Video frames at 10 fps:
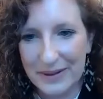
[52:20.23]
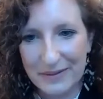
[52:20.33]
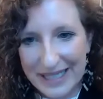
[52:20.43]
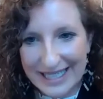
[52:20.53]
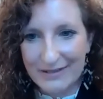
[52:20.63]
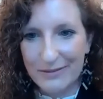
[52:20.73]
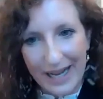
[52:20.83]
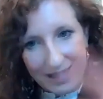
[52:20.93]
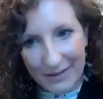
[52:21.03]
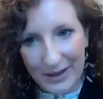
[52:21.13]
we need
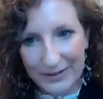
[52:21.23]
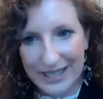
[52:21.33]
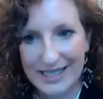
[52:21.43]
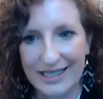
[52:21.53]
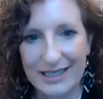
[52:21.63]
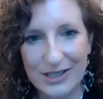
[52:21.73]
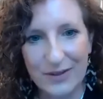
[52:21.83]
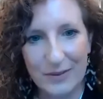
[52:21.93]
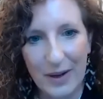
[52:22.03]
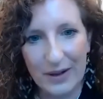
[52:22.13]
way more research
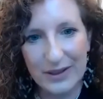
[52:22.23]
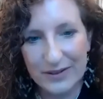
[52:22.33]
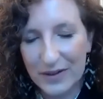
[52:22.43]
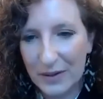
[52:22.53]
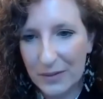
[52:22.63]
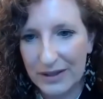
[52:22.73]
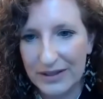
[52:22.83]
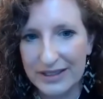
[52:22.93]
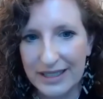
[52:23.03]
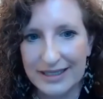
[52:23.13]
from all over the
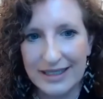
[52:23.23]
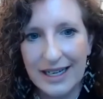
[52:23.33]
world on